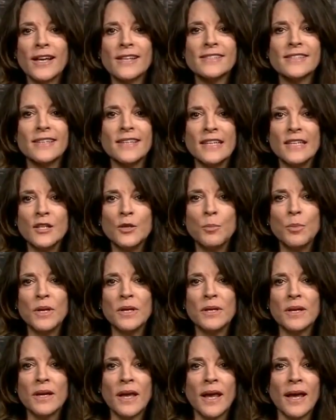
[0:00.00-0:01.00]
as an
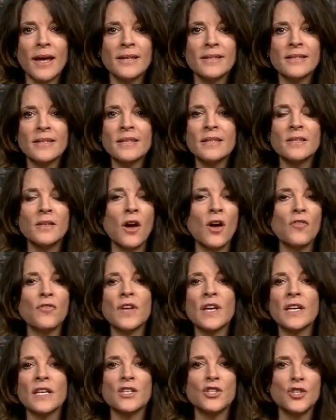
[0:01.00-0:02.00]
independent candidate, not
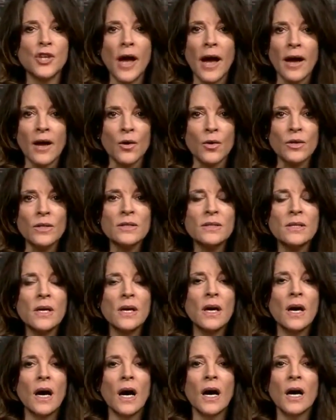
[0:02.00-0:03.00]
feeling shackled,
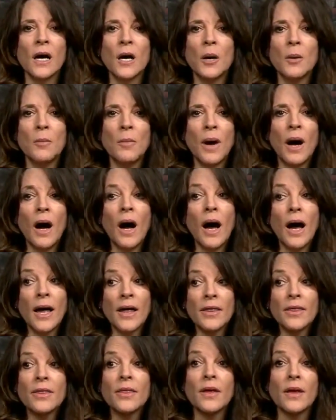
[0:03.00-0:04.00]
um,
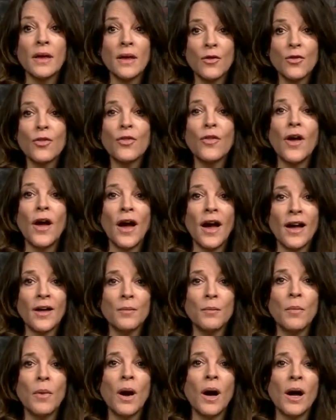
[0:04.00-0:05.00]
I think
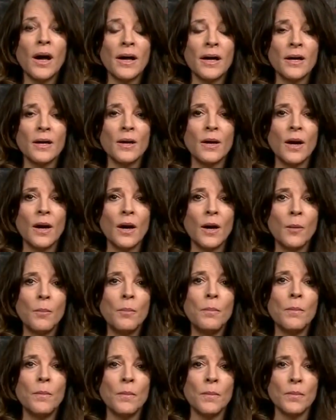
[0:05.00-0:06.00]
that my uh,
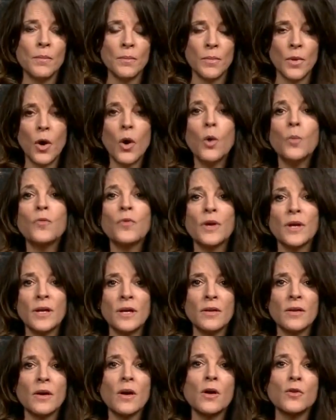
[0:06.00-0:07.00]

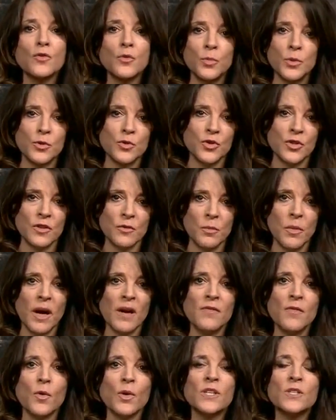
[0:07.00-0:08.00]
hopefully the contribution of
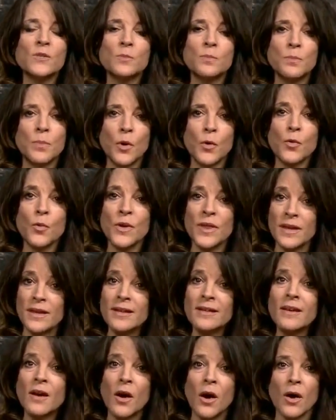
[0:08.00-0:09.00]
my voice, both
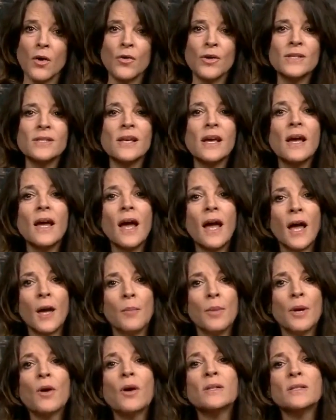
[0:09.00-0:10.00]
within Congress
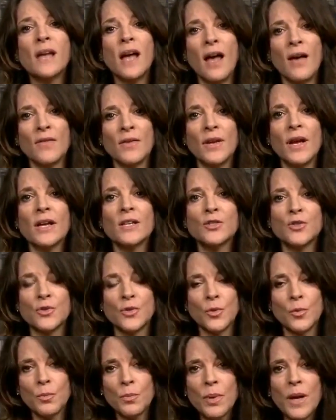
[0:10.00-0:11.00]
and because I have a
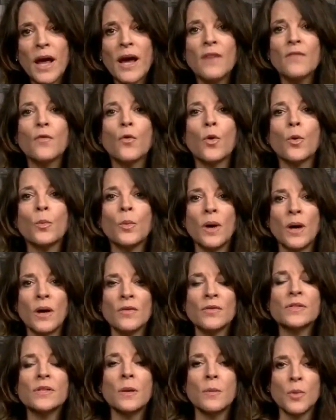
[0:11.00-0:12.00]
national platform
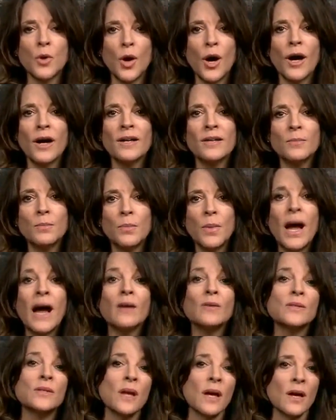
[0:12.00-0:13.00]
of some kind
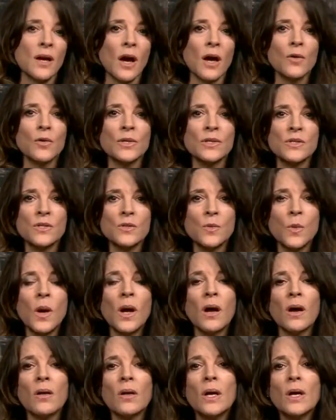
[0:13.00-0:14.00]
outside Congress as
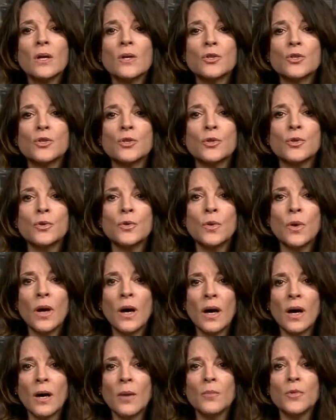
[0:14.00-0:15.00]
well, to
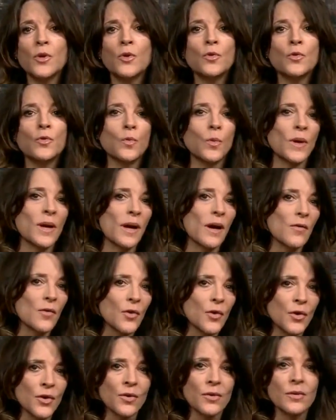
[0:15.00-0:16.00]
um, use
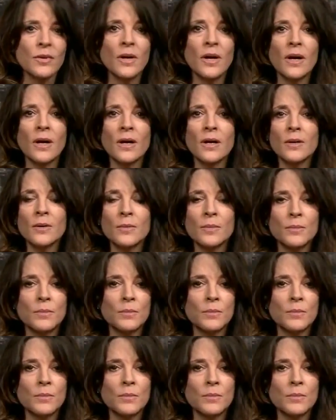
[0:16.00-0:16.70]
whatever uh,